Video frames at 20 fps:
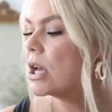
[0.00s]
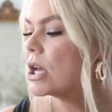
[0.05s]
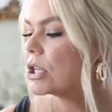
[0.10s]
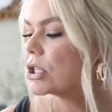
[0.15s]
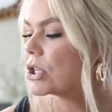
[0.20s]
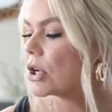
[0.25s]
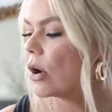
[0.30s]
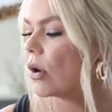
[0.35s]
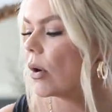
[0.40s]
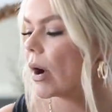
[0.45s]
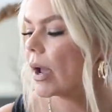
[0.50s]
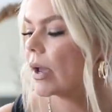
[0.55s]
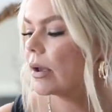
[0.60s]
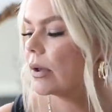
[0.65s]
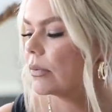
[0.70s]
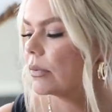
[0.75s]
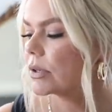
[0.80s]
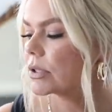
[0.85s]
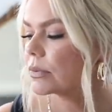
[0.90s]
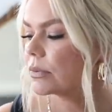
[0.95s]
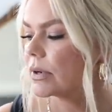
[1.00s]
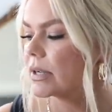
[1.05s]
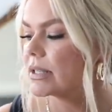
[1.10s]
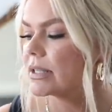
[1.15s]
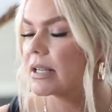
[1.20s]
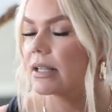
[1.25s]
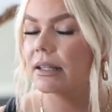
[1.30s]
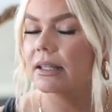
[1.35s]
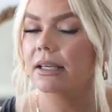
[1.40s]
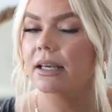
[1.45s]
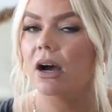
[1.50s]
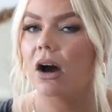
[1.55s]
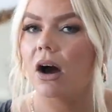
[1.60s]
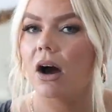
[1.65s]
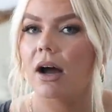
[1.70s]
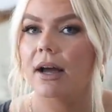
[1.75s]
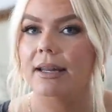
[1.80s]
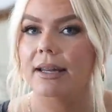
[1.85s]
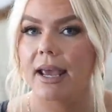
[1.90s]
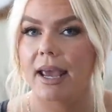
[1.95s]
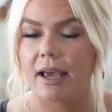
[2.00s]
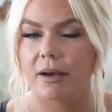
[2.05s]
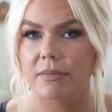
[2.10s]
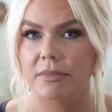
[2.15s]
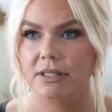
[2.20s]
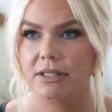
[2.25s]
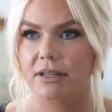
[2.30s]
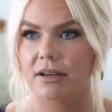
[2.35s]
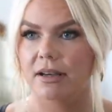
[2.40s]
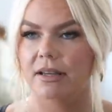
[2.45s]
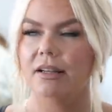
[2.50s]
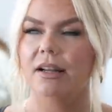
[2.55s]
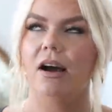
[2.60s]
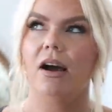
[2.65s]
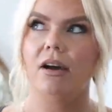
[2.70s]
So I was recently on Amazon.